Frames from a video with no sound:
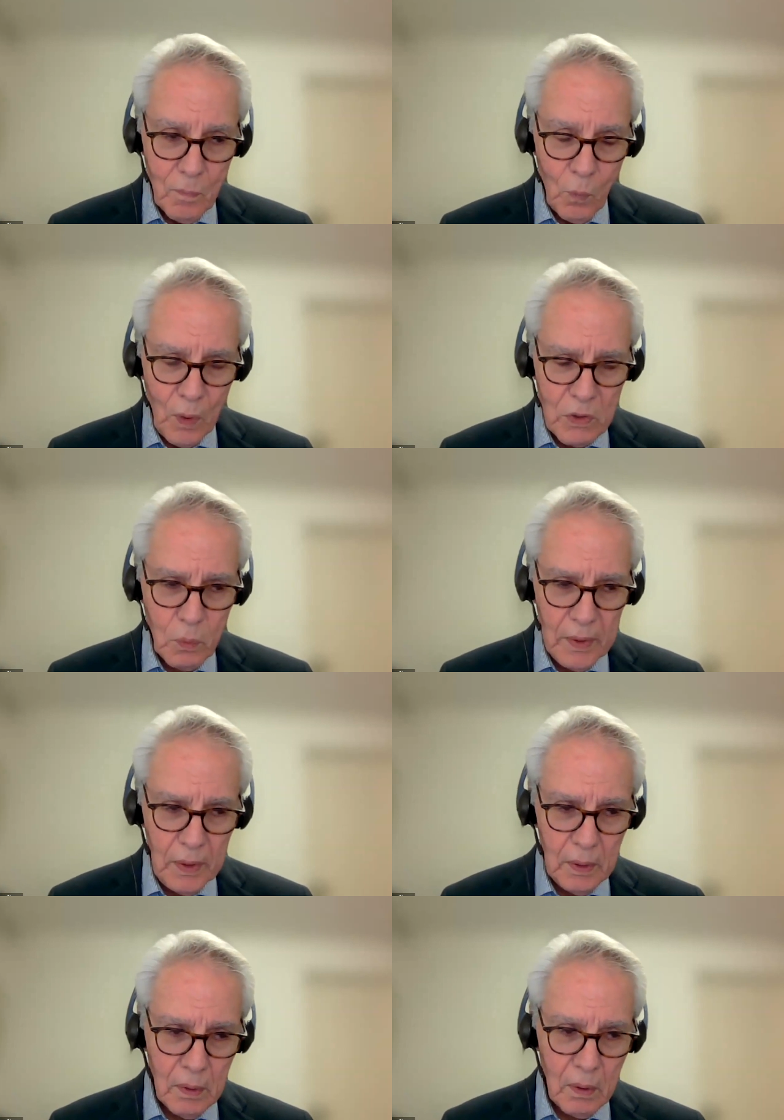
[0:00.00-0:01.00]
Once
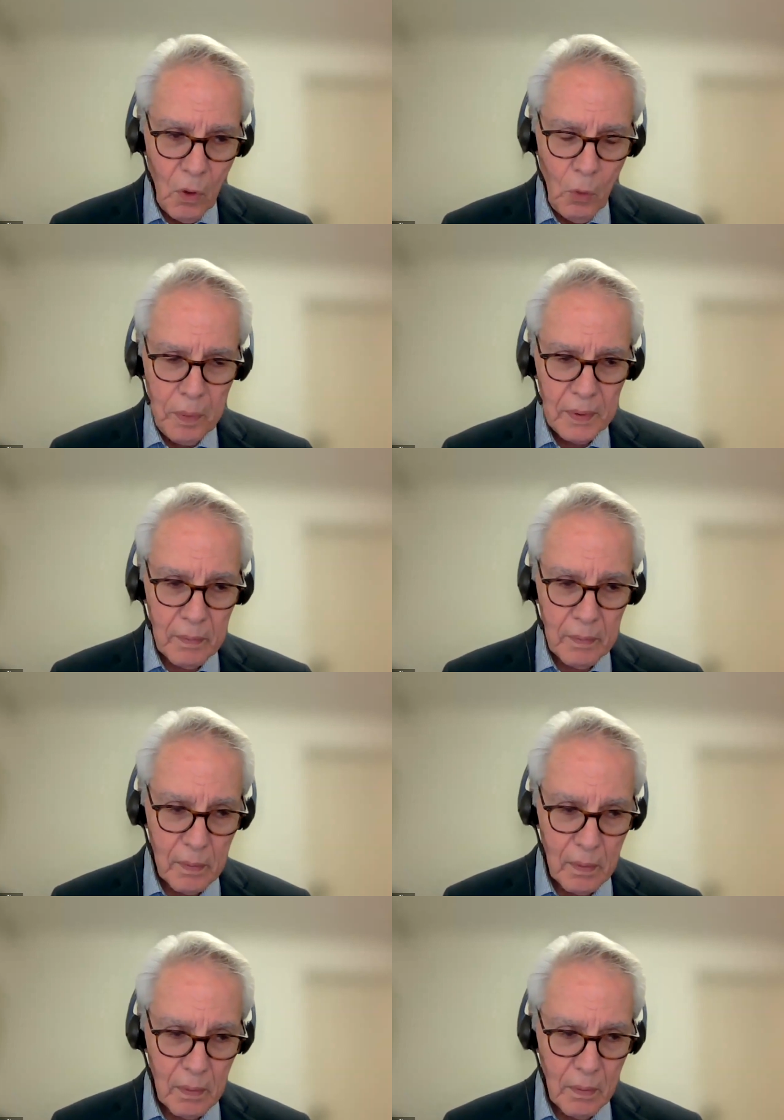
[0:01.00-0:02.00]
we opened
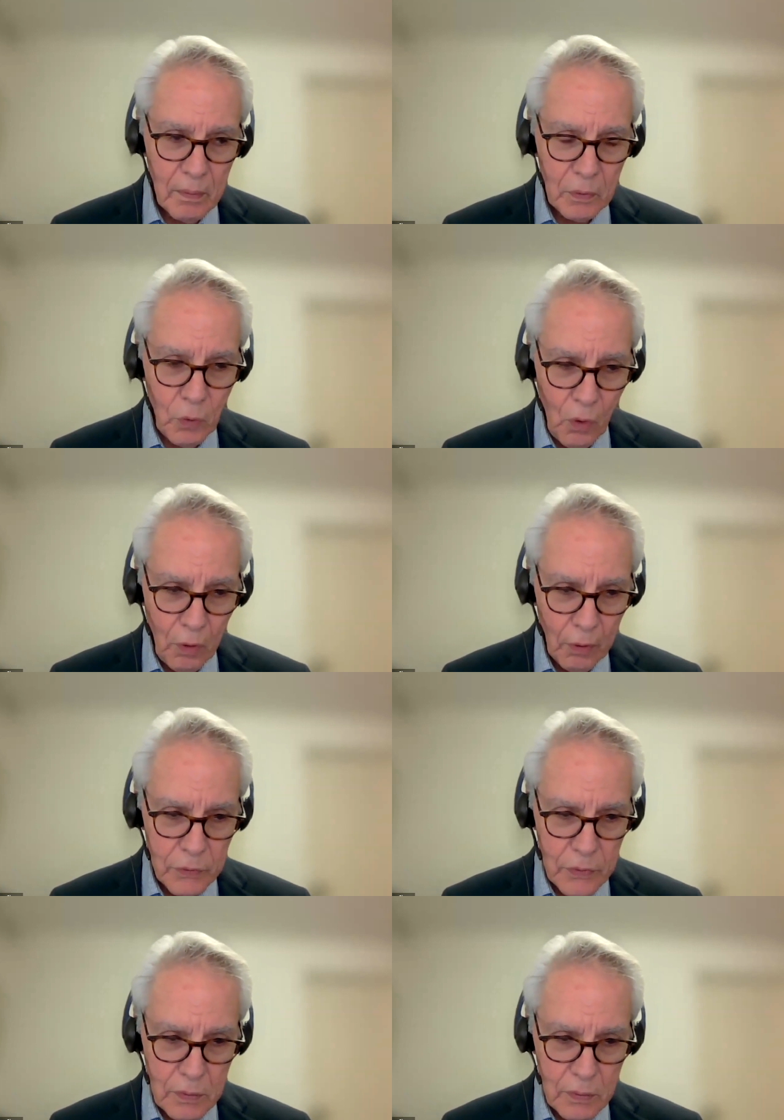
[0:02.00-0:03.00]
the
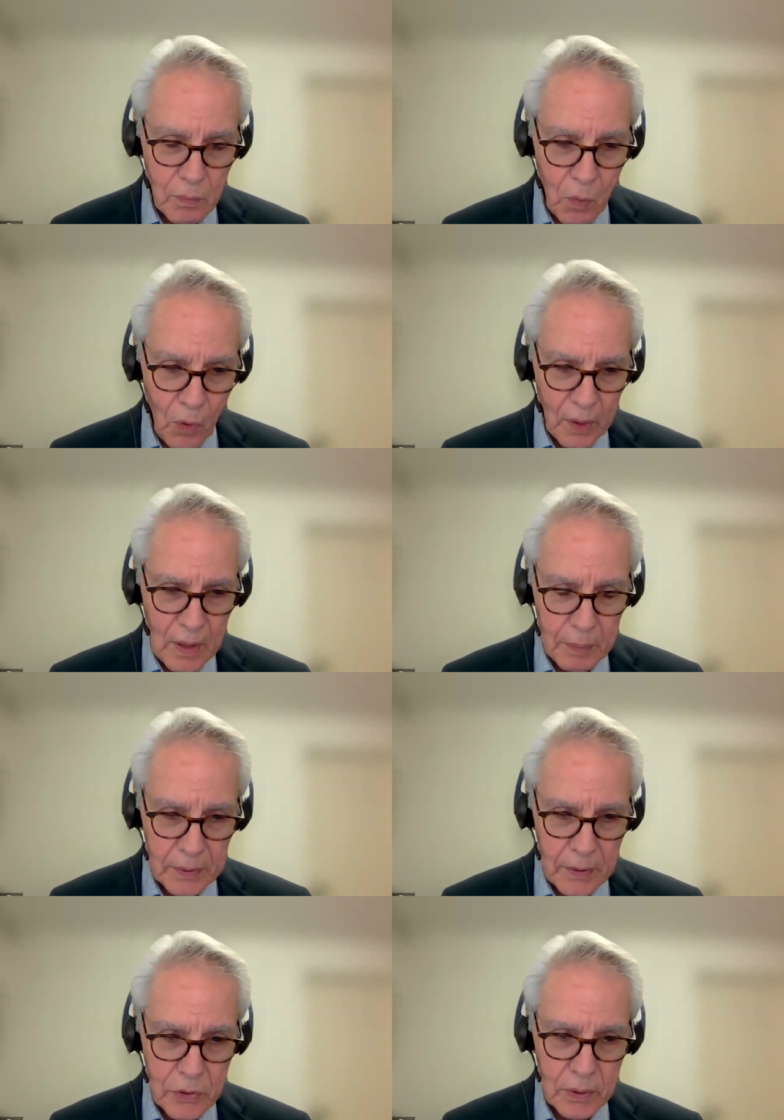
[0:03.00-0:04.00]
doors to more
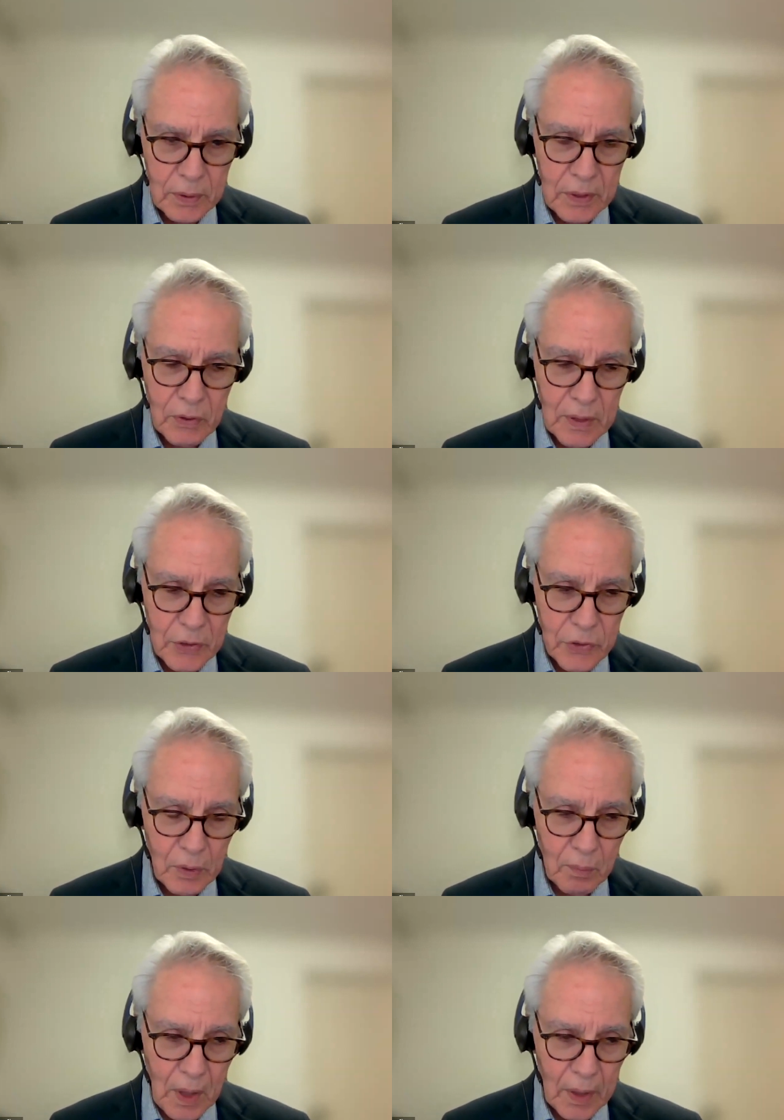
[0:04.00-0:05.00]
competition in
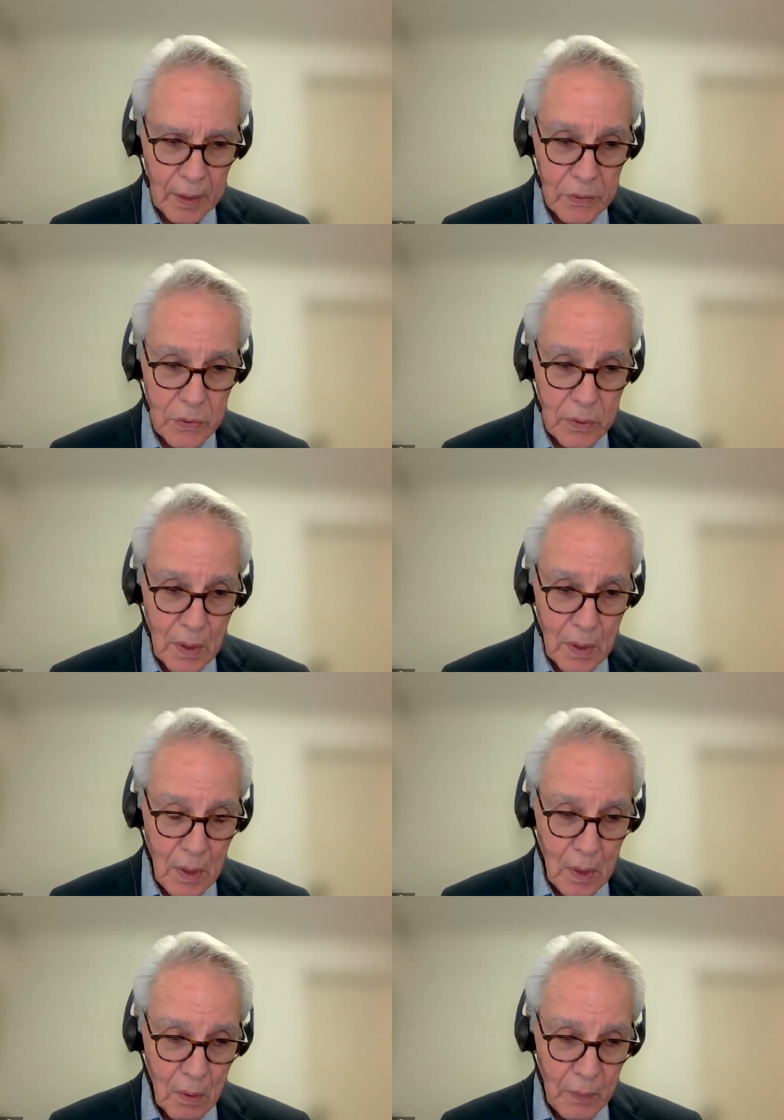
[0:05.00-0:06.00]
international markets,
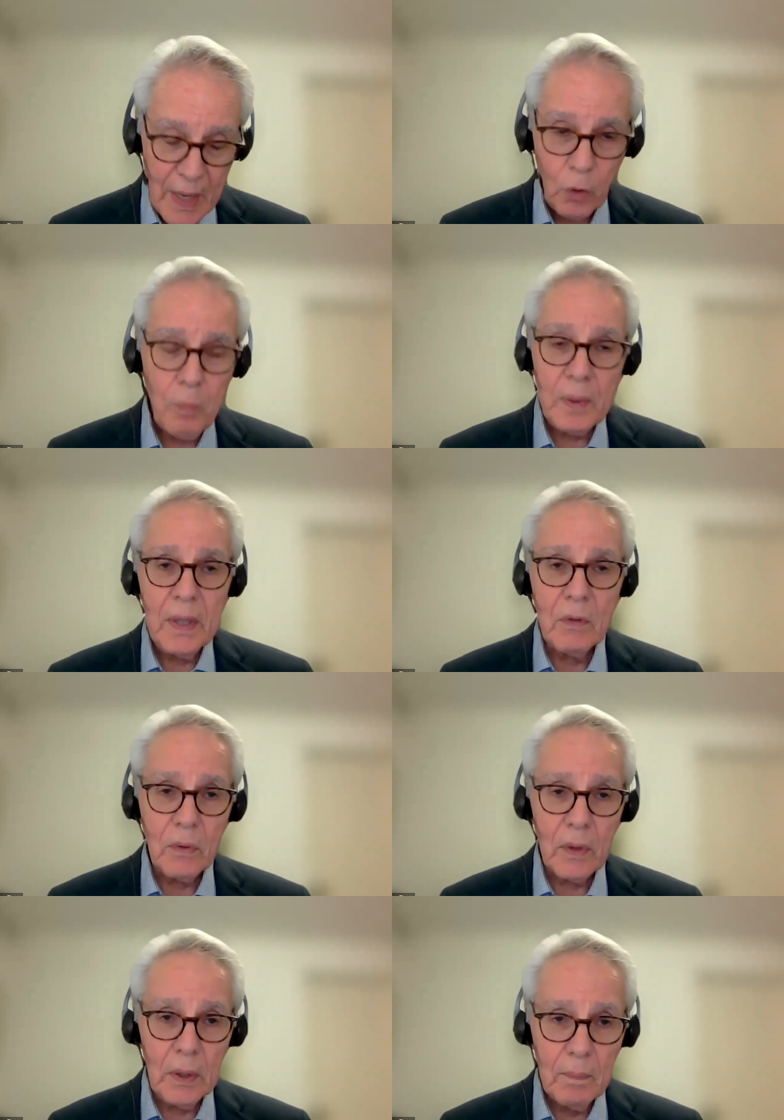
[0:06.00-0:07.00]
we had open
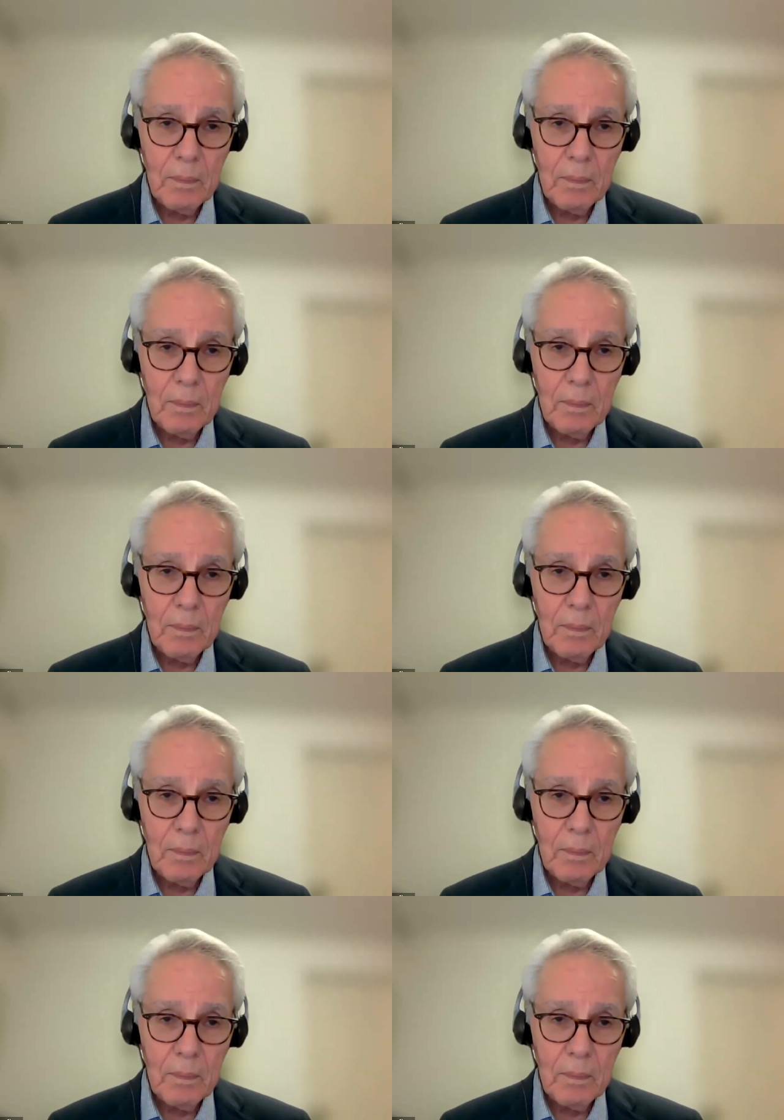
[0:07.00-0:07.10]
entry.